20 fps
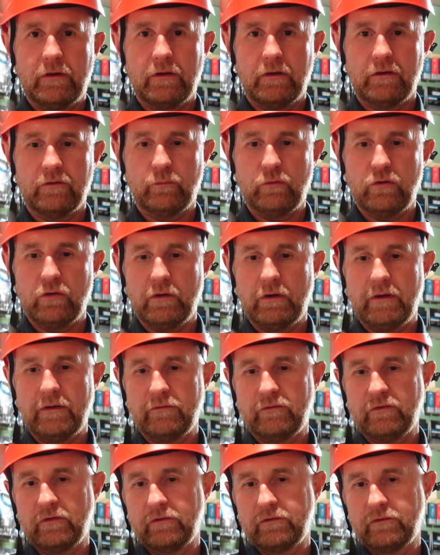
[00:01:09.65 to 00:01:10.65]
It's purely
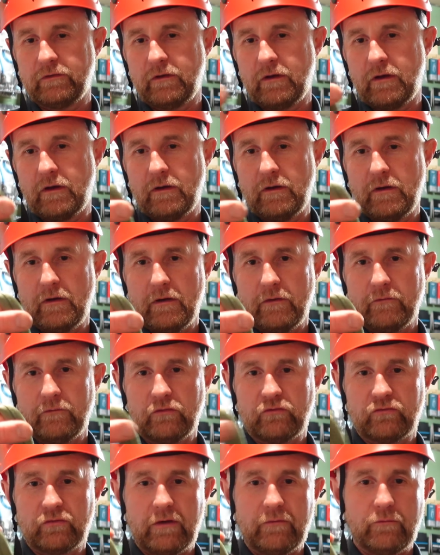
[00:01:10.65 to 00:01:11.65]
just for
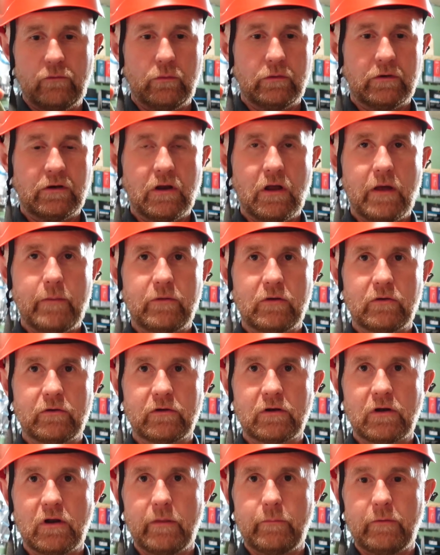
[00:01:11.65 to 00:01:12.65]
straightforward climbing on a
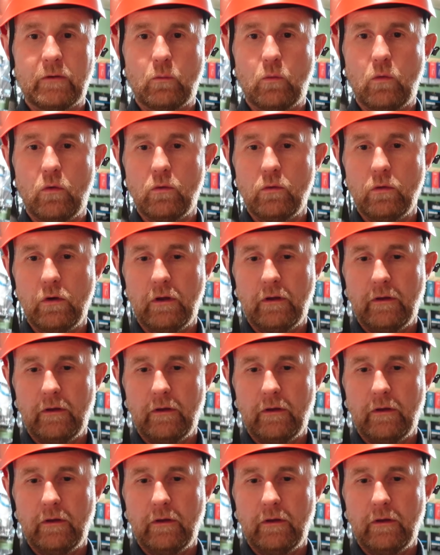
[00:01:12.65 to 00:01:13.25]
climbing wall.